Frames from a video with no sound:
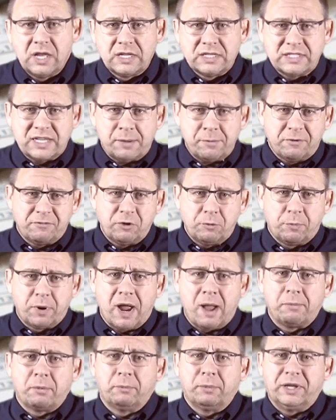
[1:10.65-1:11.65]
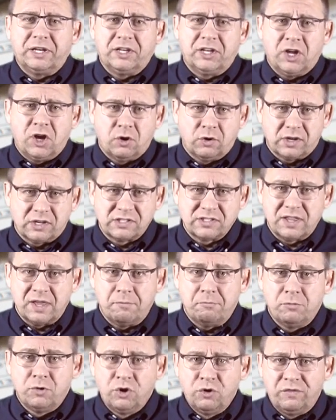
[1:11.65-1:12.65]
Some of you probably noticed
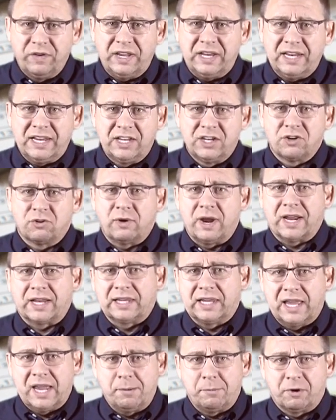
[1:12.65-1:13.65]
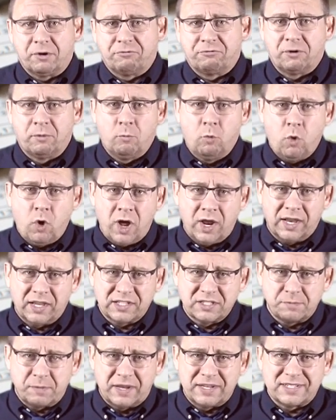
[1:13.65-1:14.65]
that moving indirect labor from one
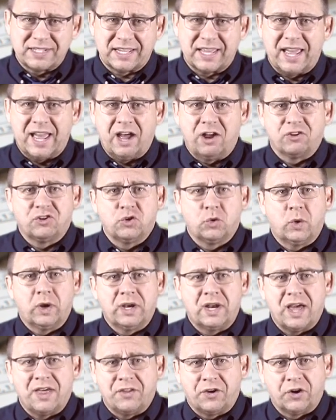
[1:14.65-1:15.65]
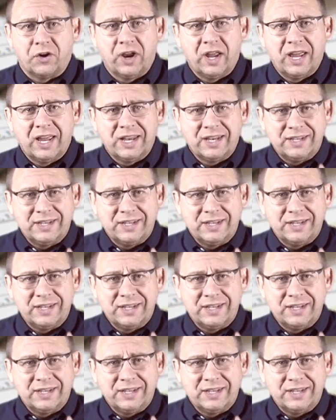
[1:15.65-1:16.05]
expense account to another